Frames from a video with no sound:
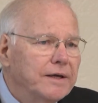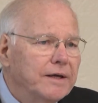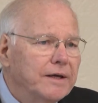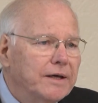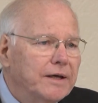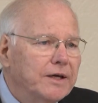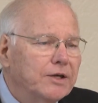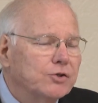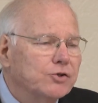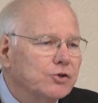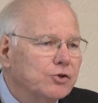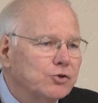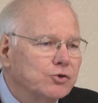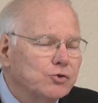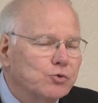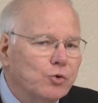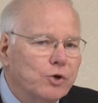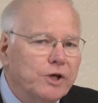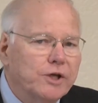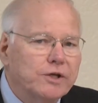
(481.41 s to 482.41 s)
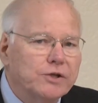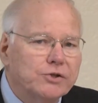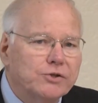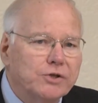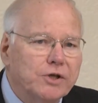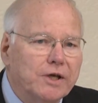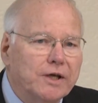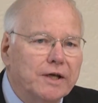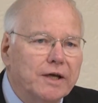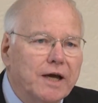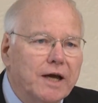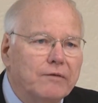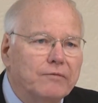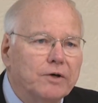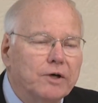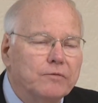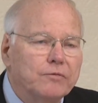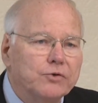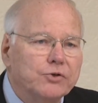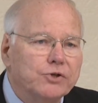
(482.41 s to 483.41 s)
It's the sweetest thing I've
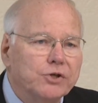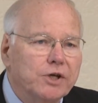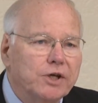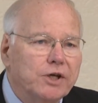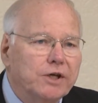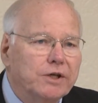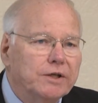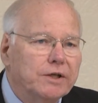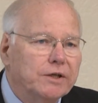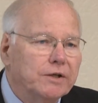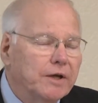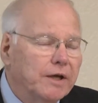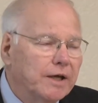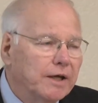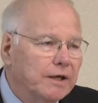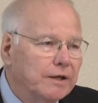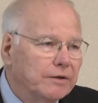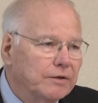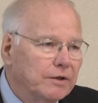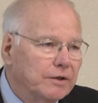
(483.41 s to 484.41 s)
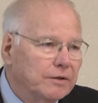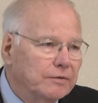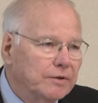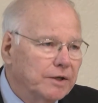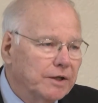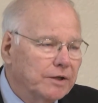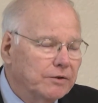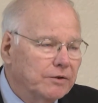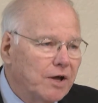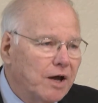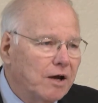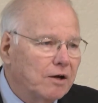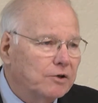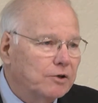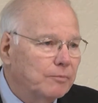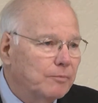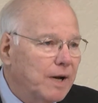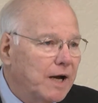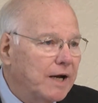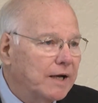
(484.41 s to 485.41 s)
ever seen, and
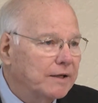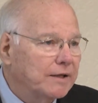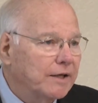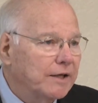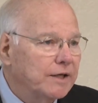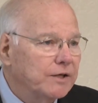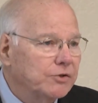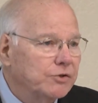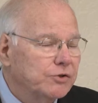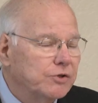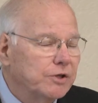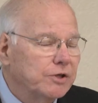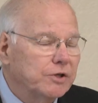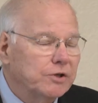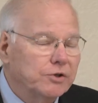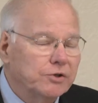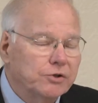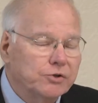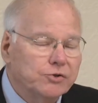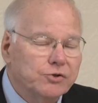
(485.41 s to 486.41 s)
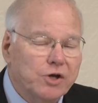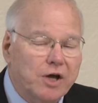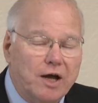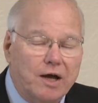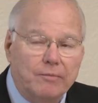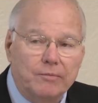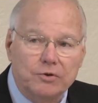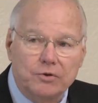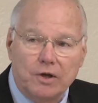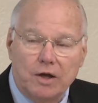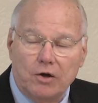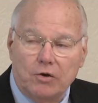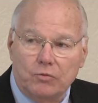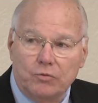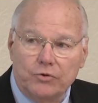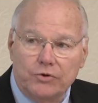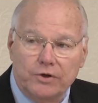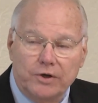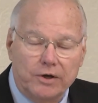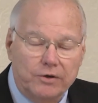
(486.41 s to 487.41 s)
Dr. Mike Nance did a good job along
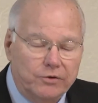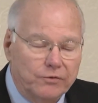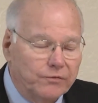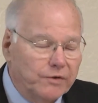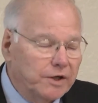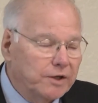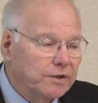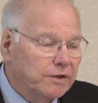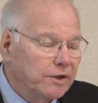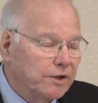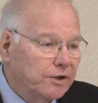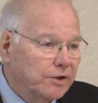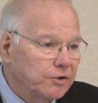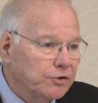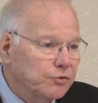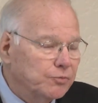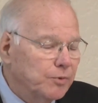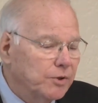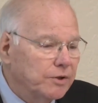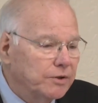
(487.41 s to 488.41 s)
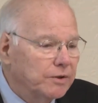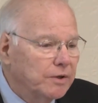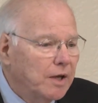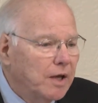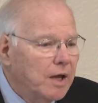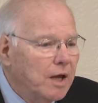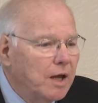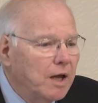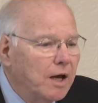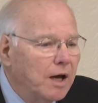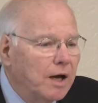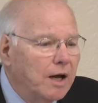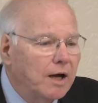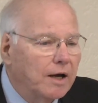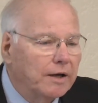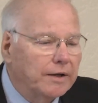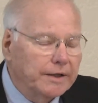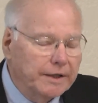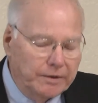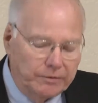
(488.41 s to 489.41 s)
with the other veterinarians, but
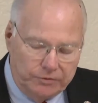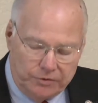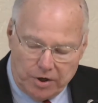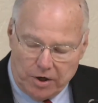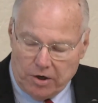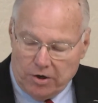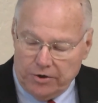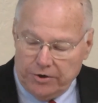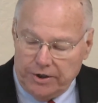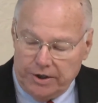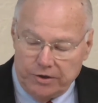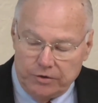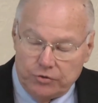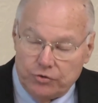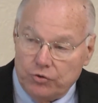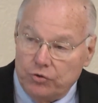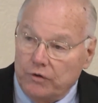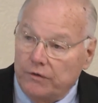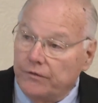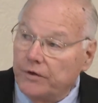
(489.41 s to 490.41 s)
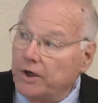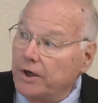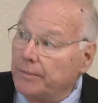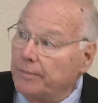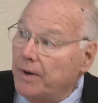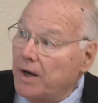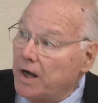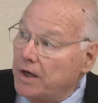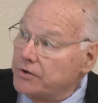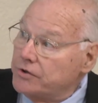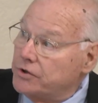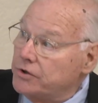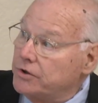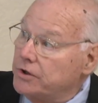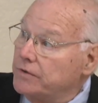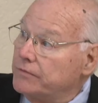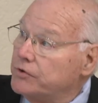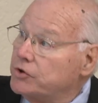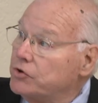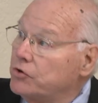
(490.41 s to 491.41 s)
it turned into a very
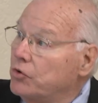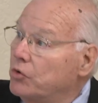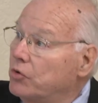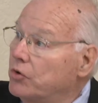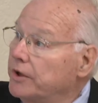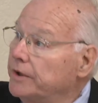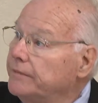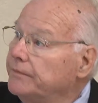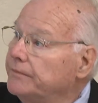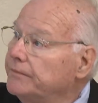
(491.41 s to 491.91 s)
positive story.